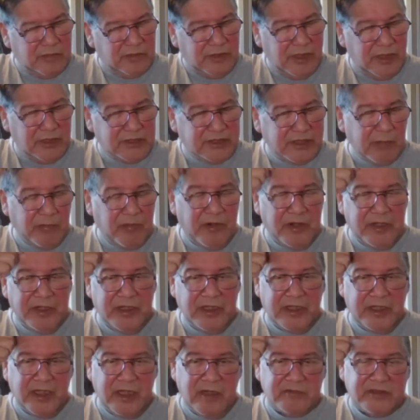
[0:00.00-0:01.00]
they
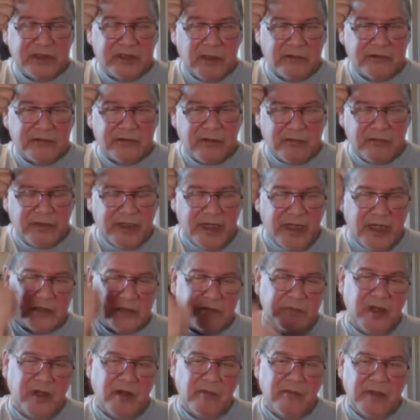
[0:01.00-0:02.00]
separated themselves from that
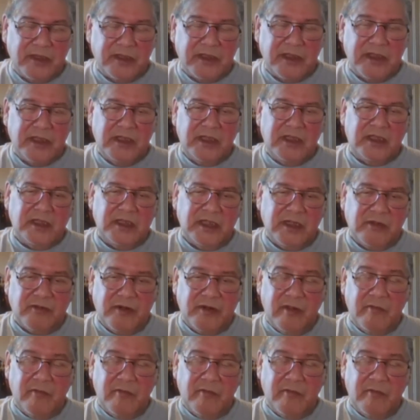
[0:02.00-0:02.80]
experiment. They were